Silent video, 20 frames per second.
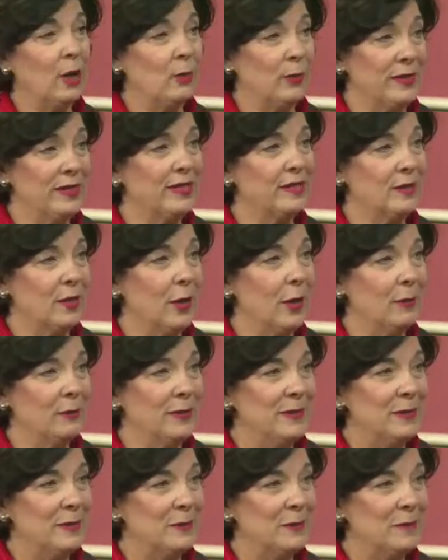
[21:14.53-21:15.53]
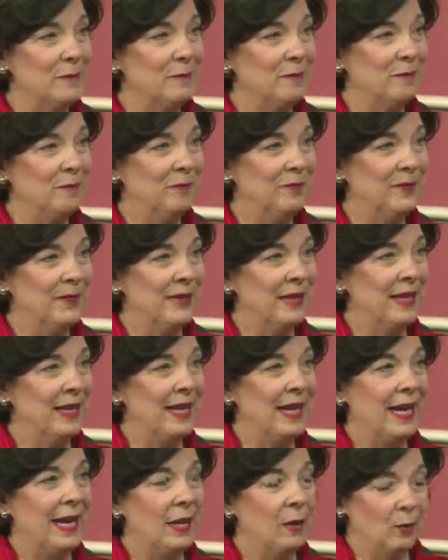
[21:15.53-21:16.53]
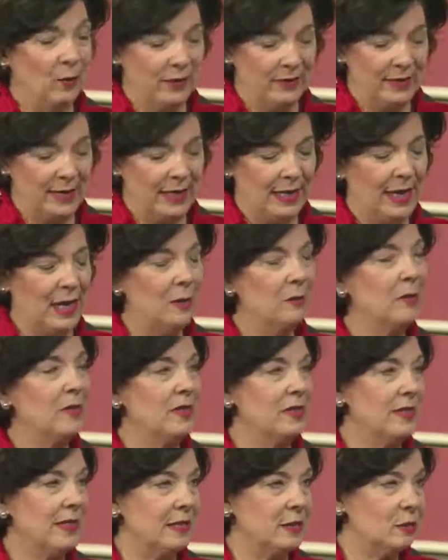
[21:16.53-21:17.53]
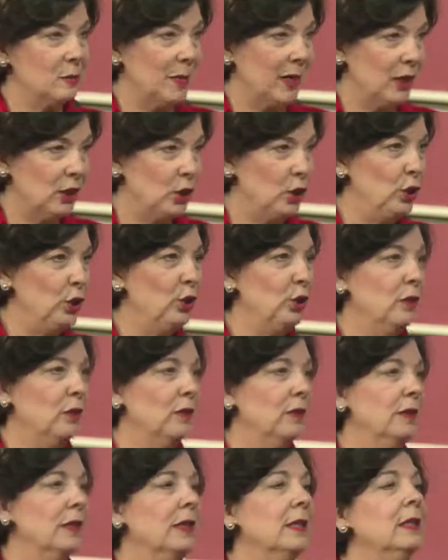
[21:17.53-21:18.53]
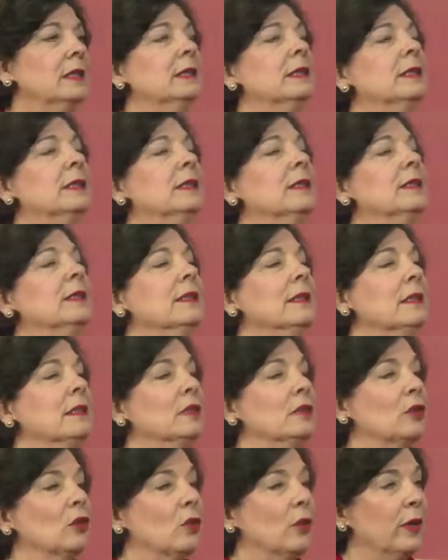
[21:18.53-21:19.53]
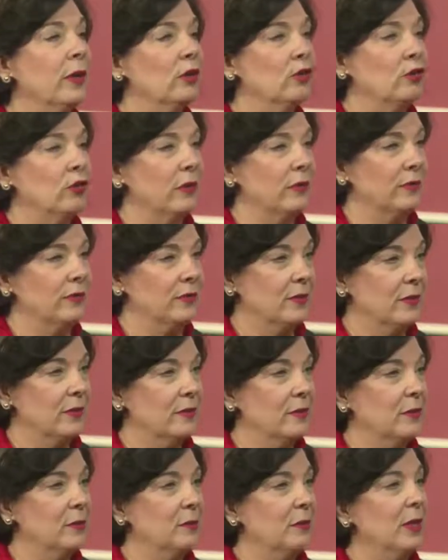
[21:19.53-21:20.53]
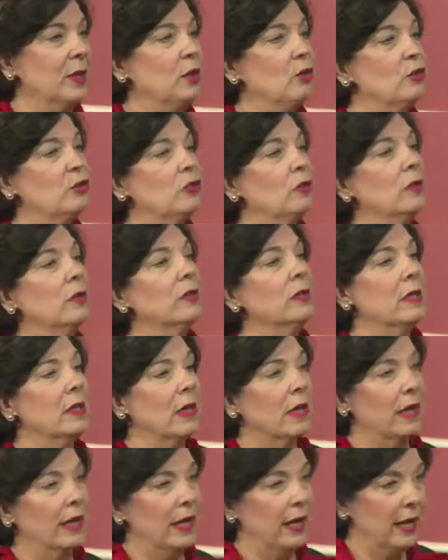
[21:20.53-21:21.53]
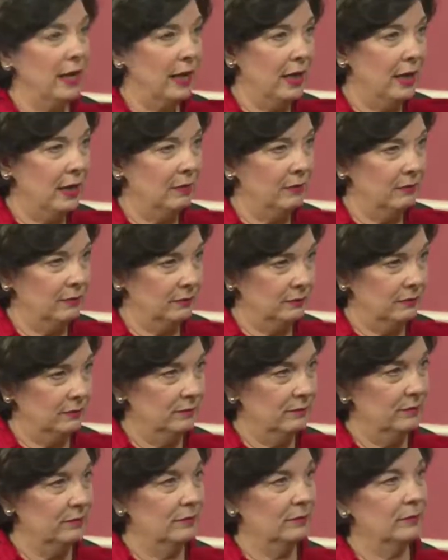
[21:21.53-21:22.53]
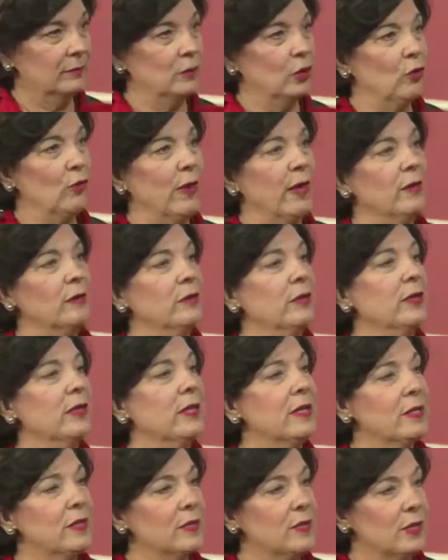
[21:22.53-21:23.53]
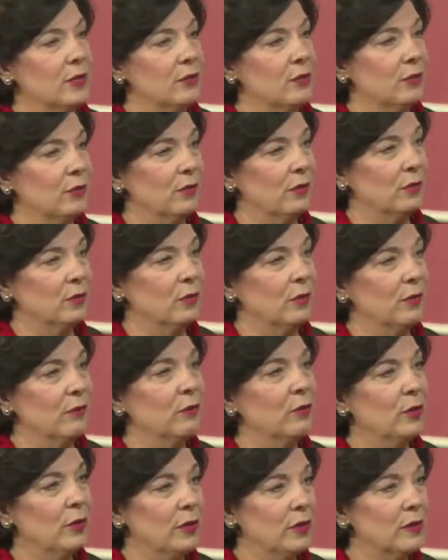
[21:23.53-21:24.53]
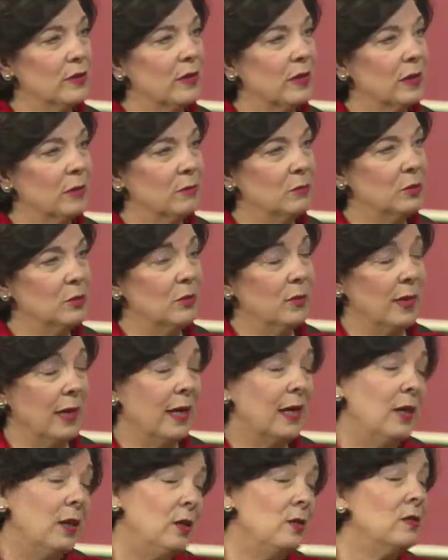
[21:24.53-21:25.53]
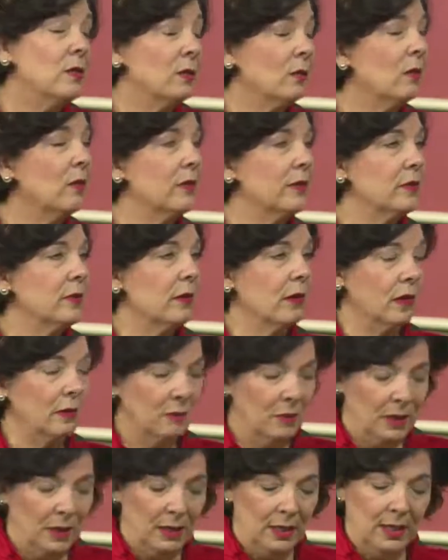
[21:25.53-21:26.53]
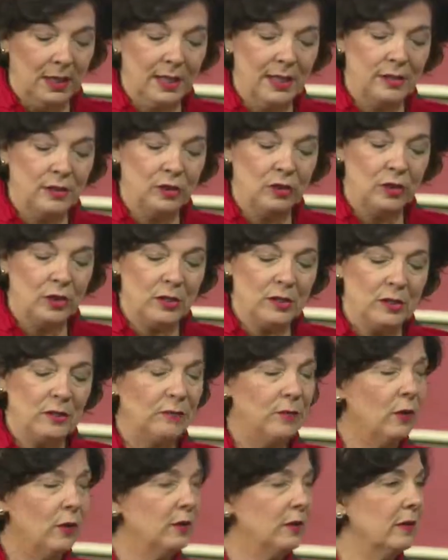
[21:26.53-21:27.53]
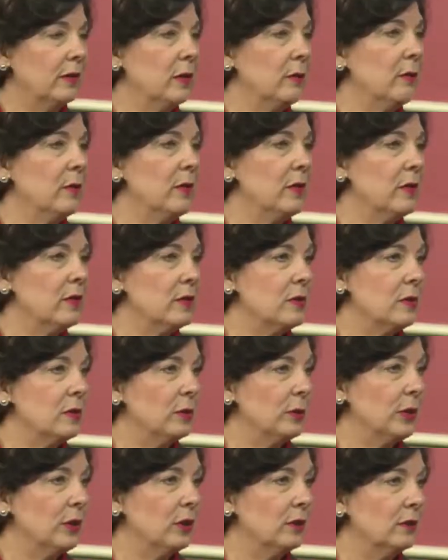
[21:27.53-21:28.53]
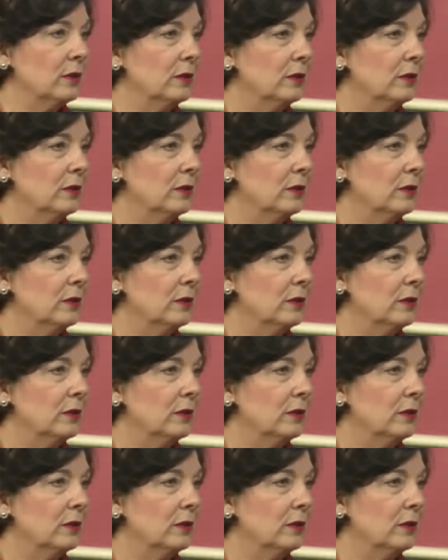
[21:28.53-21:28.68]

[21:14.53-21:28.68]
what the time is, and when that happens, that's my cue. The quick shift to make sure that I am grounded and centered in whatever it is that I'm doing. And I use it all the time. And I suggest to folks that they put this in the mirror,